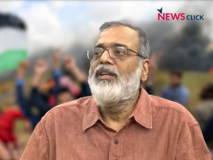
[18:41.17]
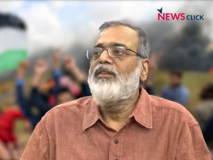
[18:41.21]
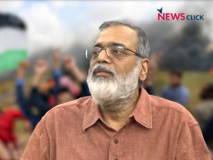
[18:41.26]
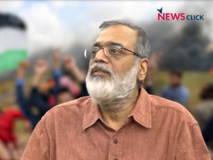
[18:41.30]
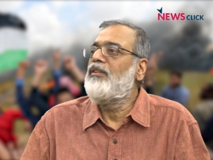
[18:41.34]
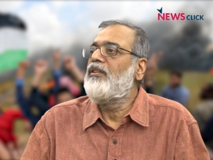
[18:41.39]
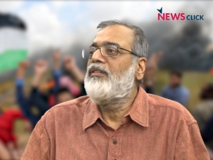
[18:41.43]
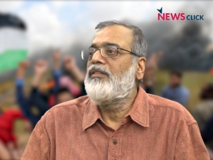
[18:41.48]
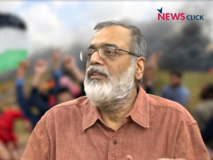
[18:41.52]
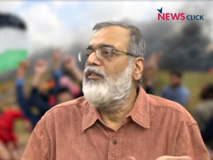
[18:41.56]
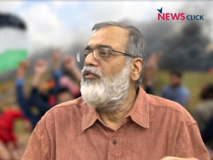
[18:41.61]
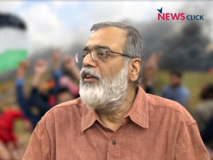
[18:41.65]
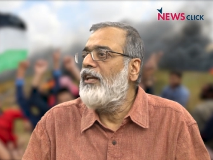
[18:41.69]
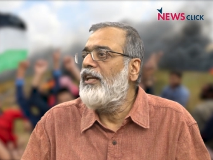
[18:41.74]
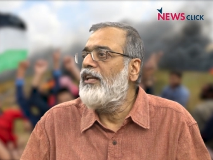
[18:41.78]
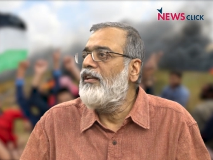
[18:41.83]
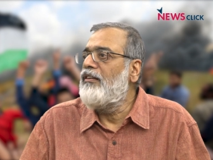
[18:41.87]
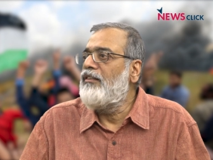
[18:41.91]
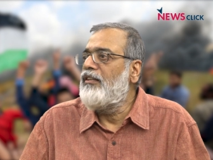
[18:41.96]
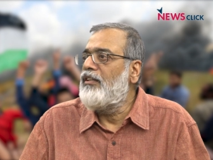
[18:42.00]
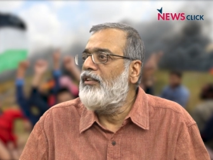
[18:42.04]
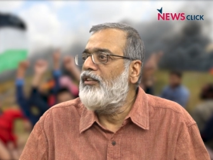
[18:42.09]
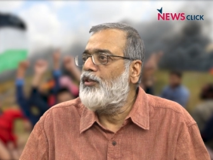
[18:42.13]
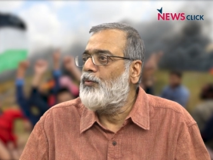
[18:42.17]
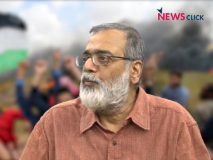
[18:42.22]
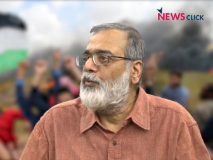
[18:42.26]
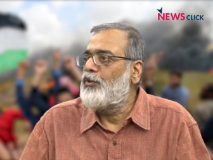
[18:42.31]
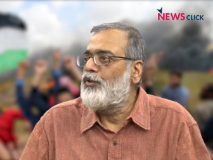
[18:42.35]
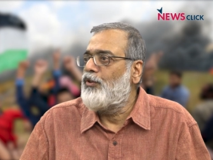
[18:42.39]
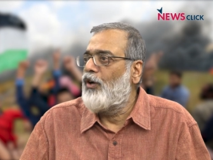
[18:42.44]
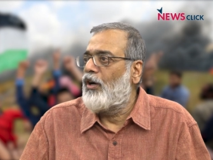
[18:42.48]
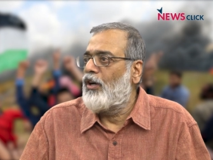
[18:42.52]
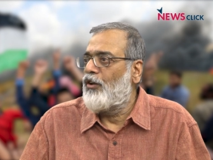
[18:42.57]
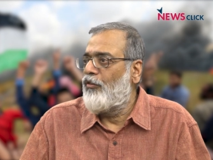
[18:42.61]
the civilian leadership
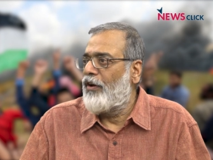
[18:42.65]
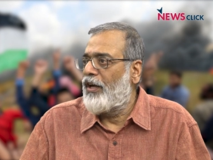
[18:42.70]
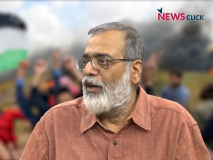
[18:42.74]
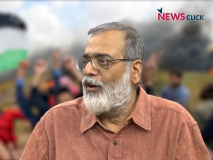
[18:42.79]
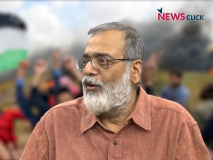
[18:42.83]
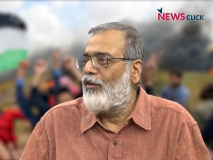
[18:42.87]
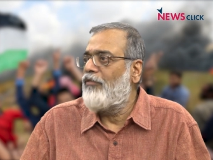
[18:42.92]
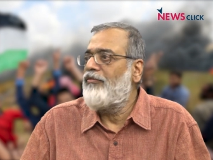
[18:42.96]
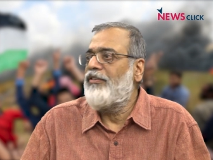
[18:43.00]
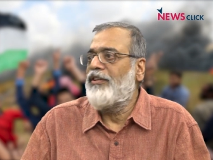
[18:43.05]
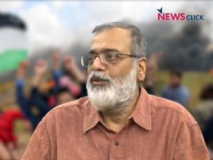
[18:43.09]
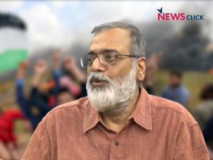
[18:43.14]
is not aware of.